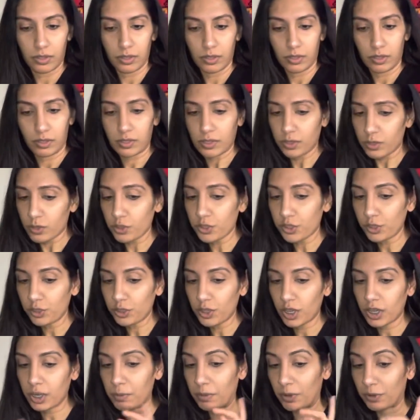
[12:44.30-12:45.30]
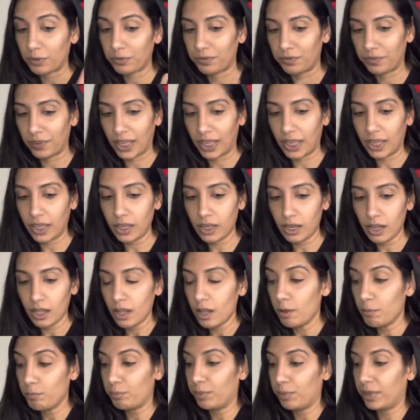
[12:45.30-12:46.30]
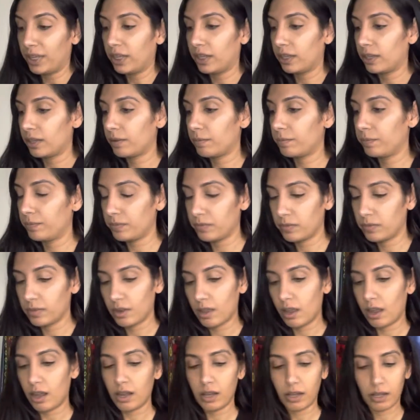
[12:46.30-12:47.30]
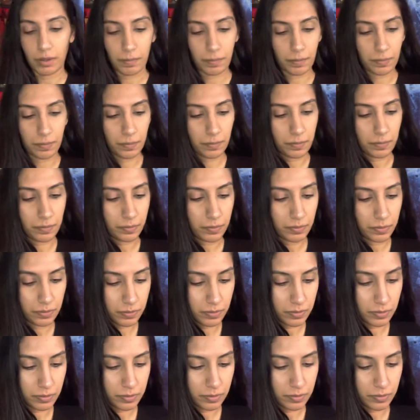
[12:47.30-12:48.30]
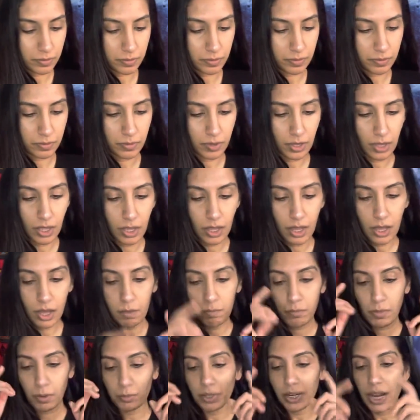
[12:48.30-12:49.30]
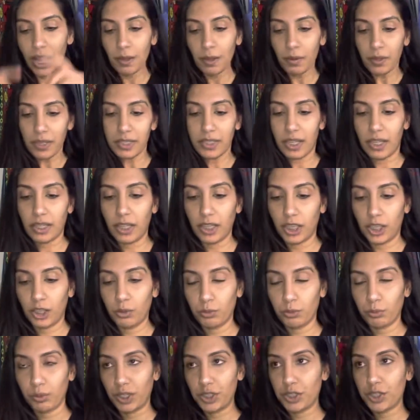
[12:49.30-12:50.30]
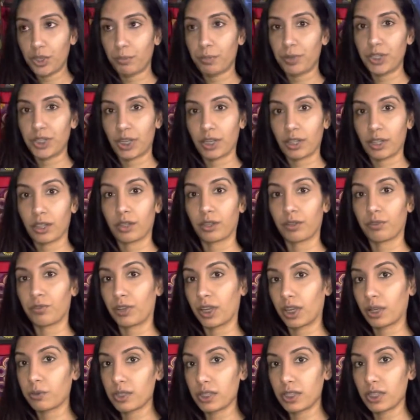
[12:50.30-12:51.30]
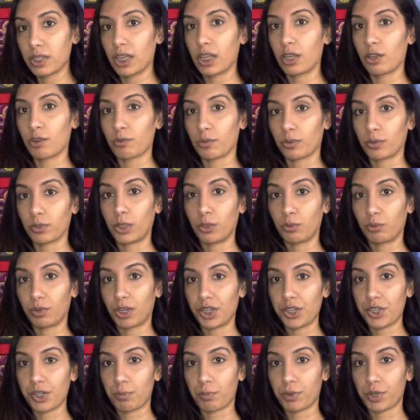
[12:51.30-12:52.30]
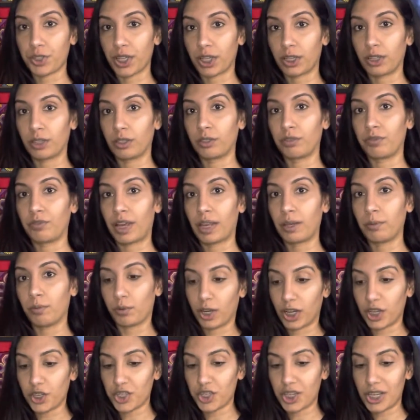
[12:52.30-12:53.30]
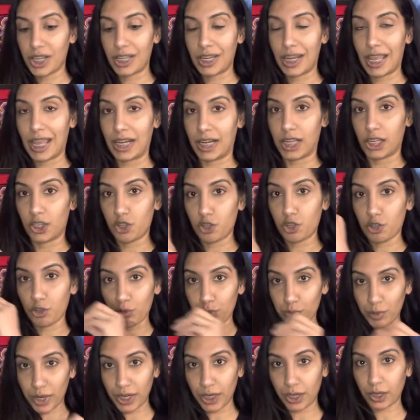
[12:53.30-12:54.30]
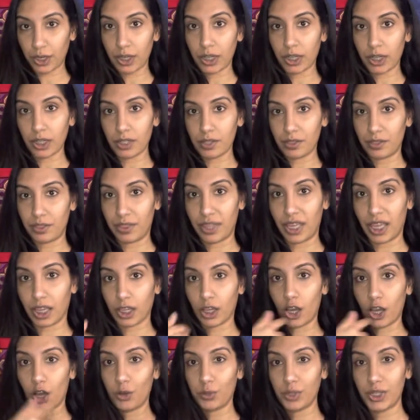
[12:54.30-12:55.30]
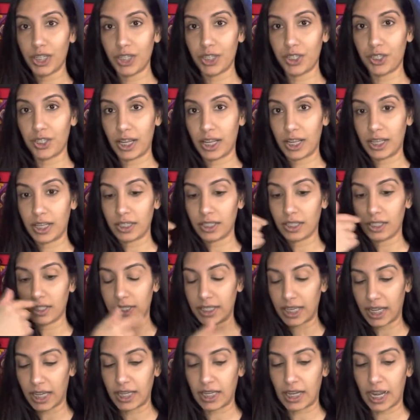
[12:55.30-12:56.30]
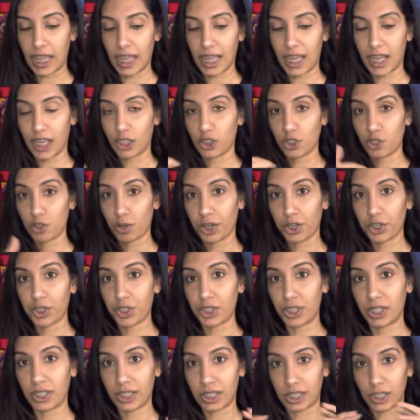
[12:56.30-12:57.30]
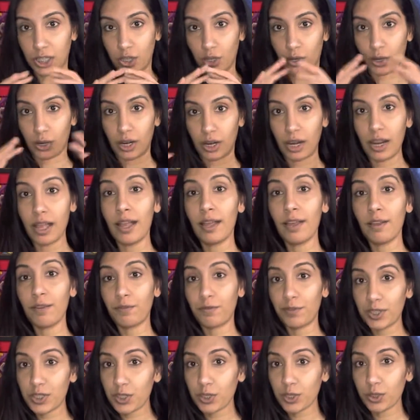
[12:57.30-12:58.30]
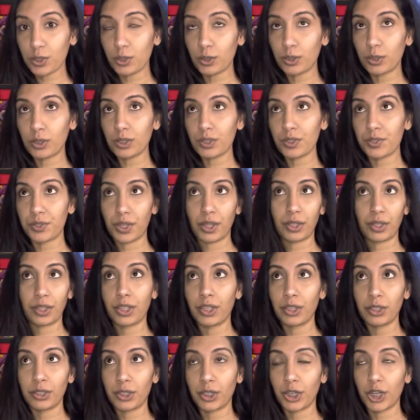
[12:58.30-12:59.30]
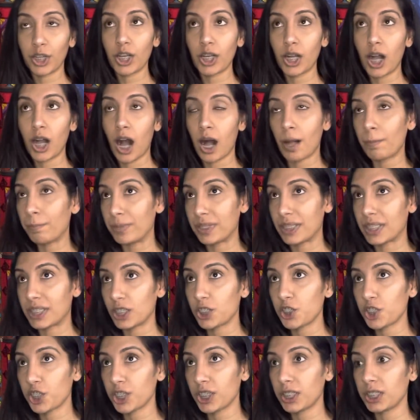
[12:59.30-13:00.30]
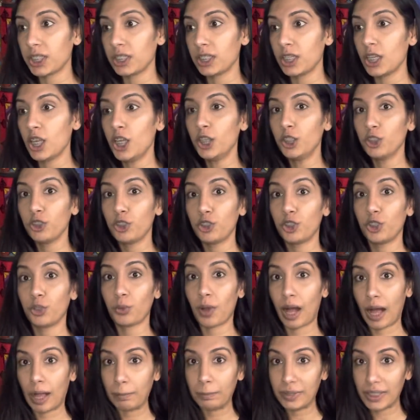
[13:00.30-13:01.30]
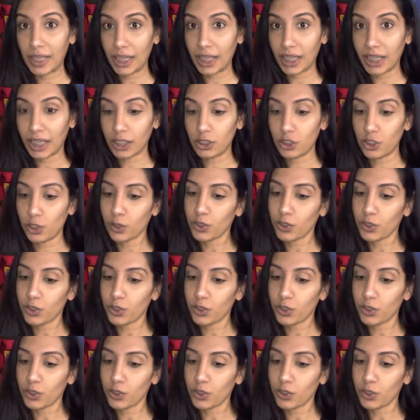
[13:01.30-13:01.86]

This is also talking about fate, but um remember how I said like you reach a particular frequency, you you reach a particular vibration and it triggered the encoded in DNA instructions in your physical cellular composition to update and to